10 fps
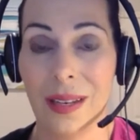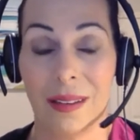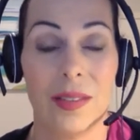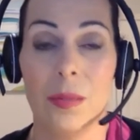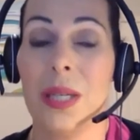And
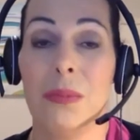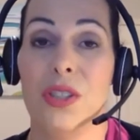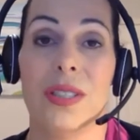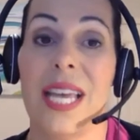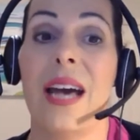sometimes you
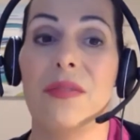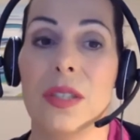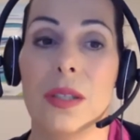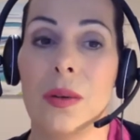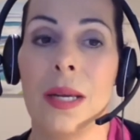just have to.
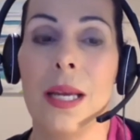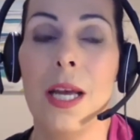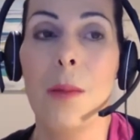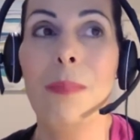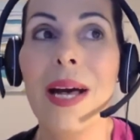
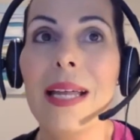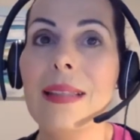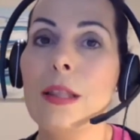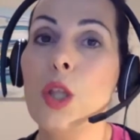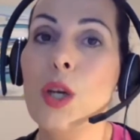Yeah. But
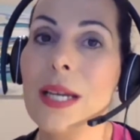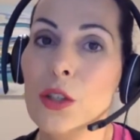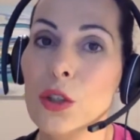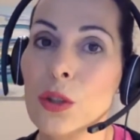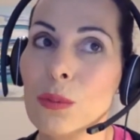look at
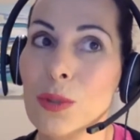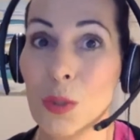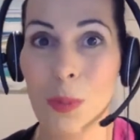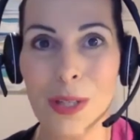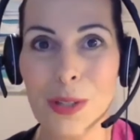your
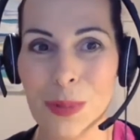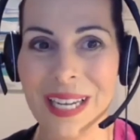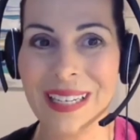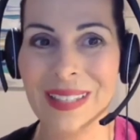response rate.